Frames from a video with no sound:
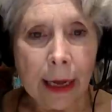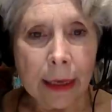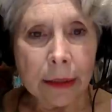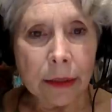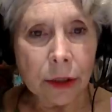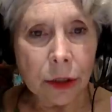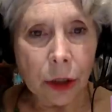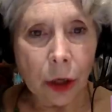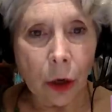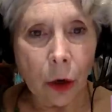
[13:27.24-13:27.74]

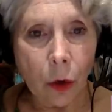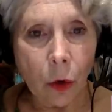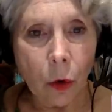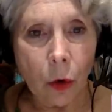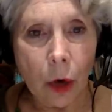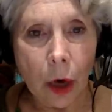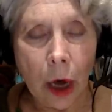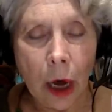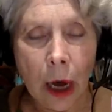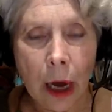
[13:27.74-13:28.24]
And
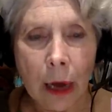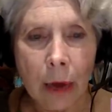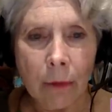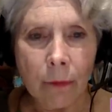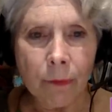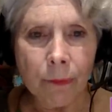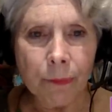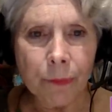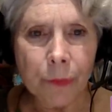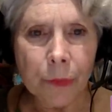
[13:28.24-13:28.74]
so,
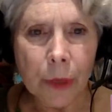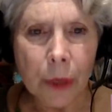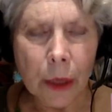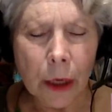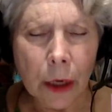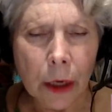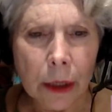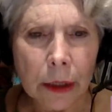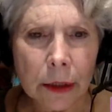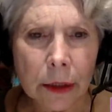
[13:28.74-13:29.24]
um,
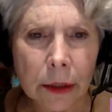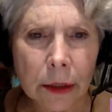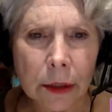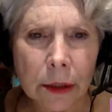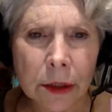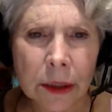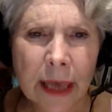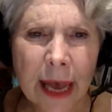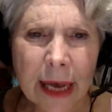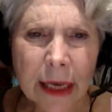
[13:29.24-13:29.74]

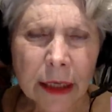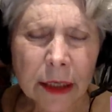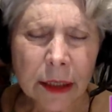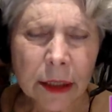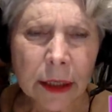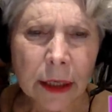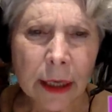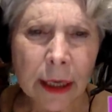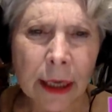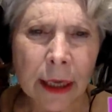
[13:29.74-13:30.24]

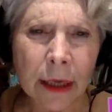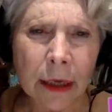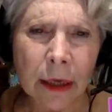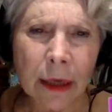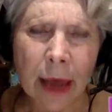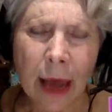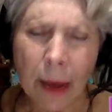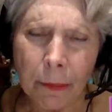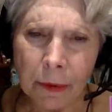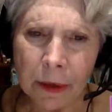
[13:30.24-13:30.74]
sex
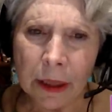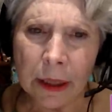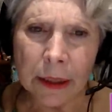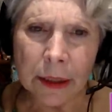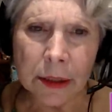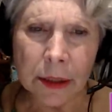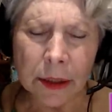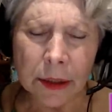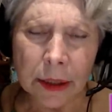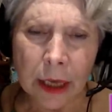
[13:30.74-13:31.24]
in
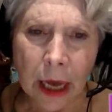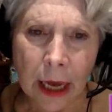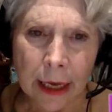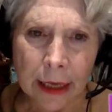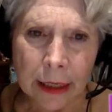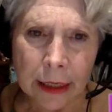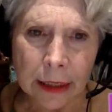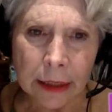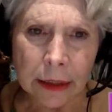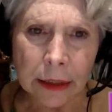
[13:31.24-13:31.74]
capitalist
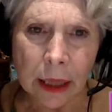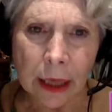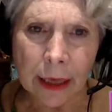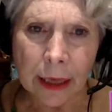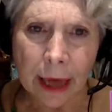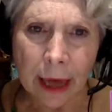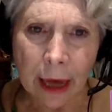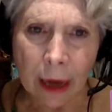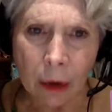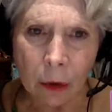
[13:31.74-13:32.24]
societies
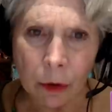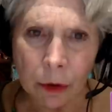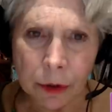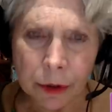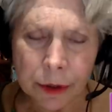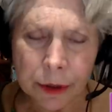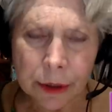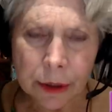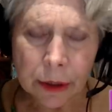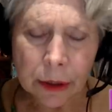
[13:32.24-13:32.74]
like
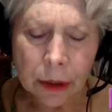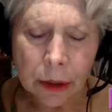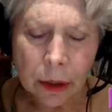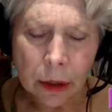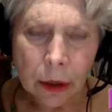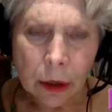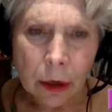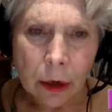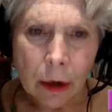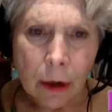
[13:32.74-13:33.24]
ours
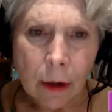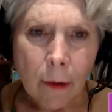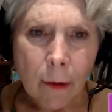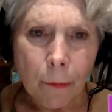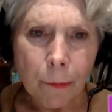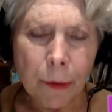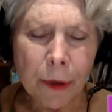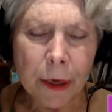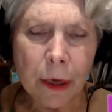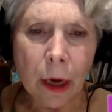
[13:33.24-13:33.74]

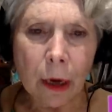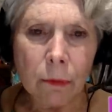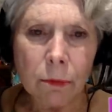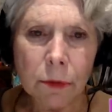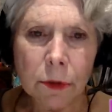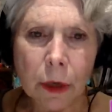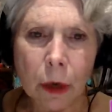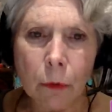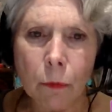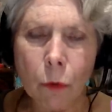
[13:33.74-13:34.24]

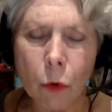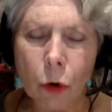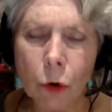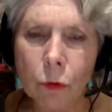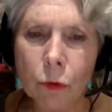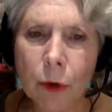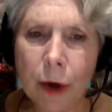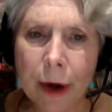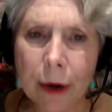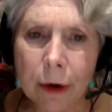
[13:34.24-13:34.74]
becomes a
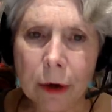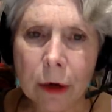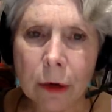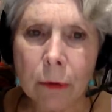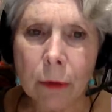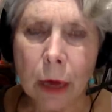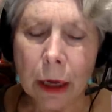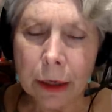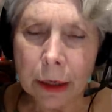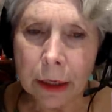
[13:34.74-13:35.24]
more rare
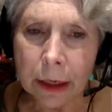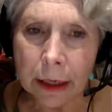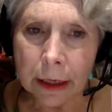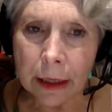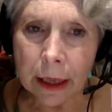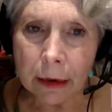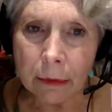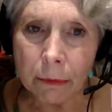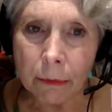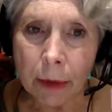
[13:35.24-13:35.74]

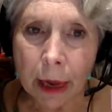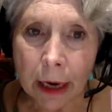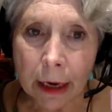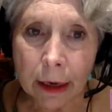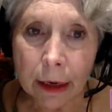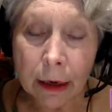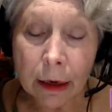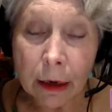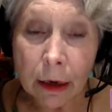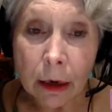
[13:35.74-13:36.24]
commodity that
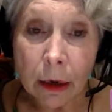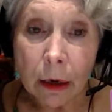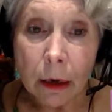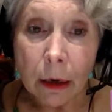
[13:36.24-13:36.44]
men